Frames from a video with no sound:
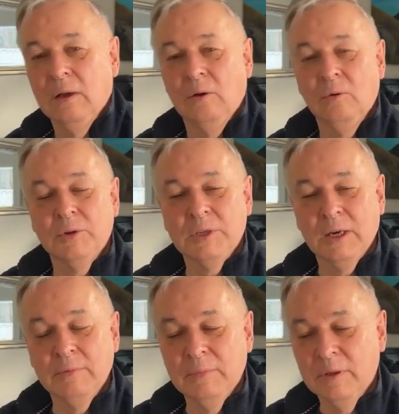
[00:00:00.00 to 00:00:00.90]
all the
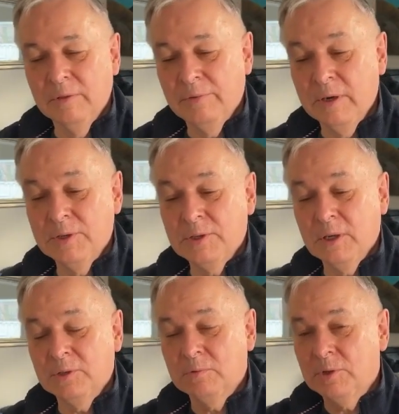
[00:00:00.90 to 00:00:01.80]
time the phrase
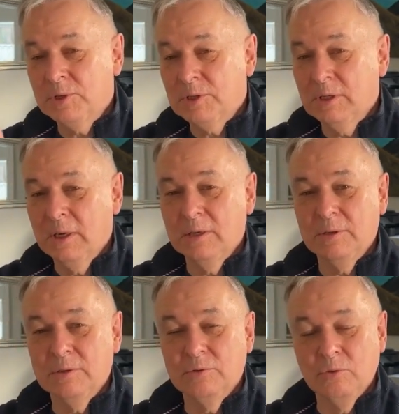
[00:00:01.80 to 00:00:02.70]
starts with a slight
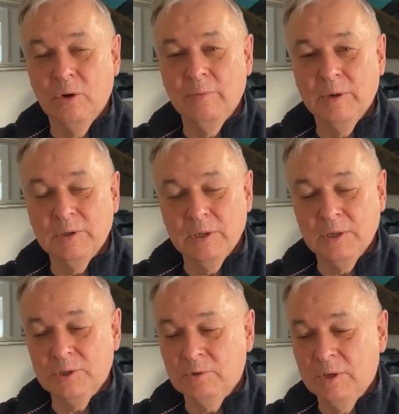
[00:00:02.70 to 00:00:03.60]
drop and a
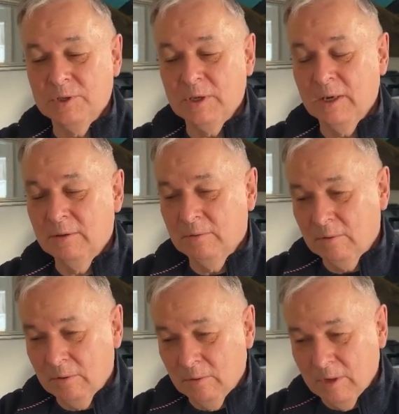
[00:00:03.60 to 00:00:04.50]
slight stress
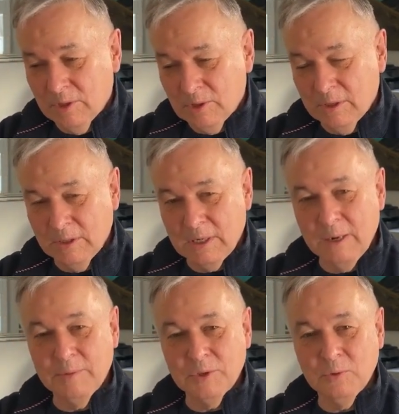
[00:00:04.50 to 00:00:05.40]
and gradually
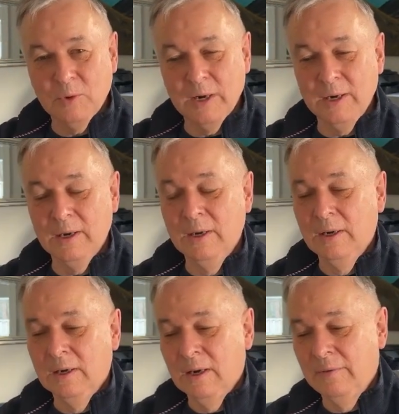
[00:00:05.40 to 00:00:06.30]
tapers away.
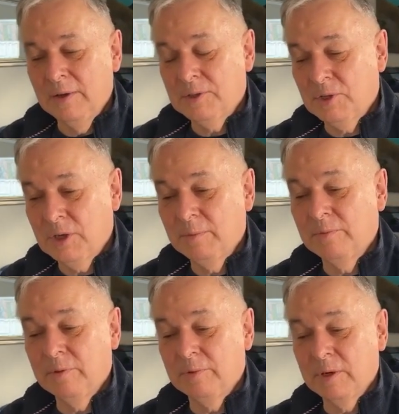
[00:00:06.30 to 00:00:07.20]
And that's the shape
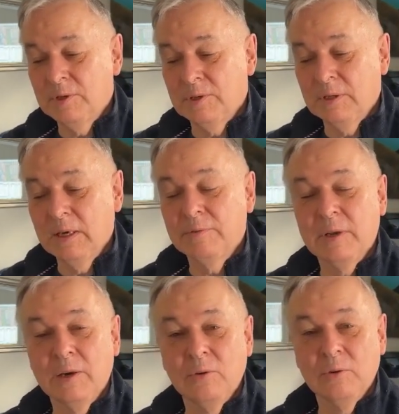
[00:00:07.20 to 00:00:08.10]
of the phrases in the left
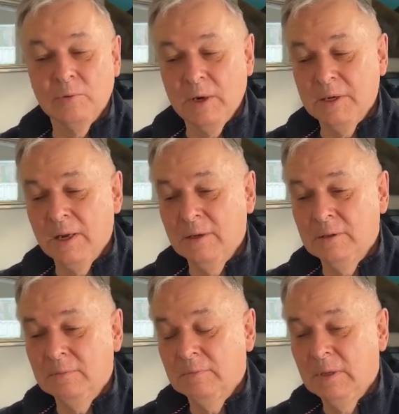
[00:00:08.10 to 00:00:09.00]
hand or the right
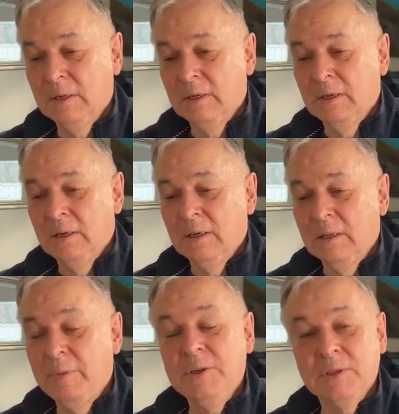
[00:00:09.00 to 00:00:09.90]
hand.
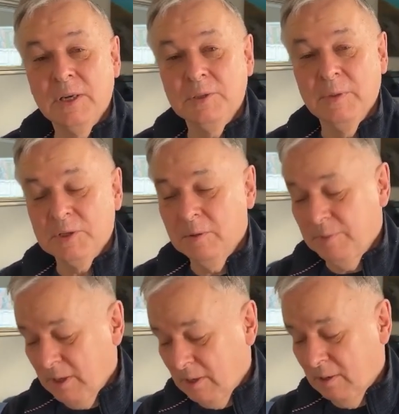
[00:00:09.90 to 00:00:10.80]
The piece starts mezzo
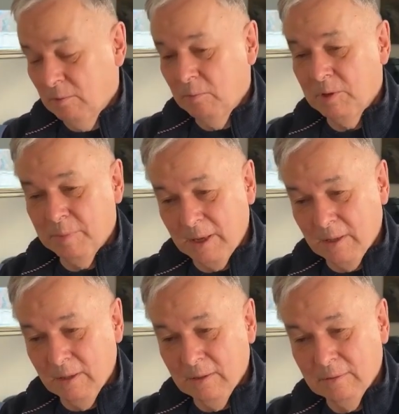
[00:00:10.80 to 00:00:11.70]
piano with
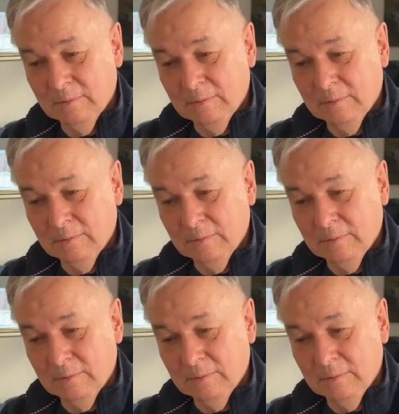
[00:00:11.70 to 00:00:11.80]
pedal,